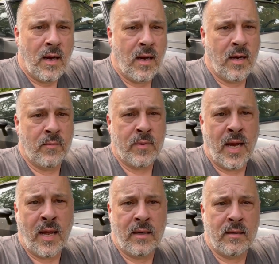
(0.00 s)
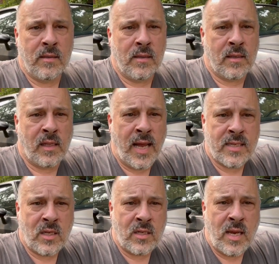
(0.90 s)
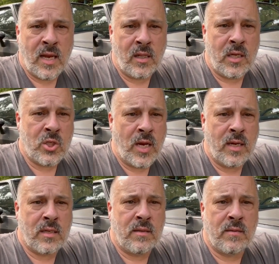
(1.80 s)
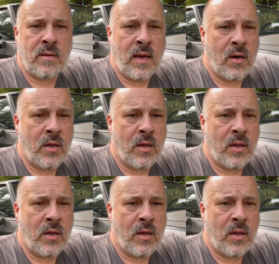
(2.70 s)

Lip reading: Got Classic Daily Jake there.